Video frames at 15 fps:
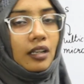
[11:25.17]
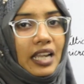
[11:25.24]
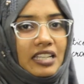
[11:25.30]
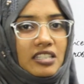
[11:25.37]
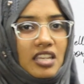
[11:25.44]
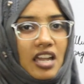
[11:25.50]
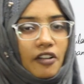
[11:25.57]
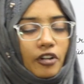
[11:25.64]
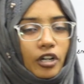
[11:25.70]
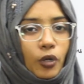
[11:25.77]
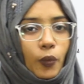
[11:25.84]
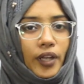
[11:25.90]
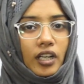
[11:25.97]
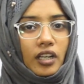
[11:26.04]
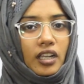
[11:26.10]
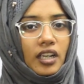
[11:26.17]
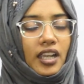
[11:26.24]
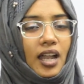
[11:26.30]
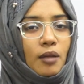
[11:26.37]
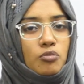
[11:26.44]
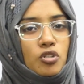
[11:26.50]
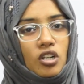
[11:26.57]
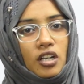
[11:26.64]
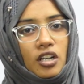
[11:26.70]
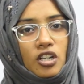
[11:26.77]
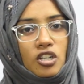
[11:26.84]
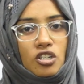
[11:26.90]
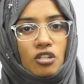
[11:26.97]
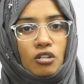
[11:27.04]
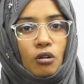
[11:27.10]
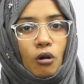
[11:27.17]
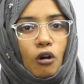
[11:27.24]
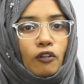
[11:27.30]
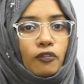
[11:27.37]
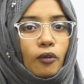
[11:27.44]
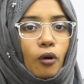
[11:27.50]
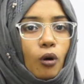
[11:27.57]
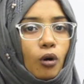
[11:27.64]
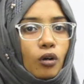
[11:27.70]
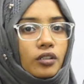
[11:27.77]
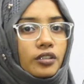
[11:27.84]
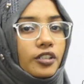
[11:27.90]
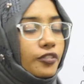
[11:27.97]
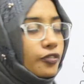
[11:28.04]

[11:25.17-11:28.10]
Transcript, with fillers: Let's have a quick recapitulation of all the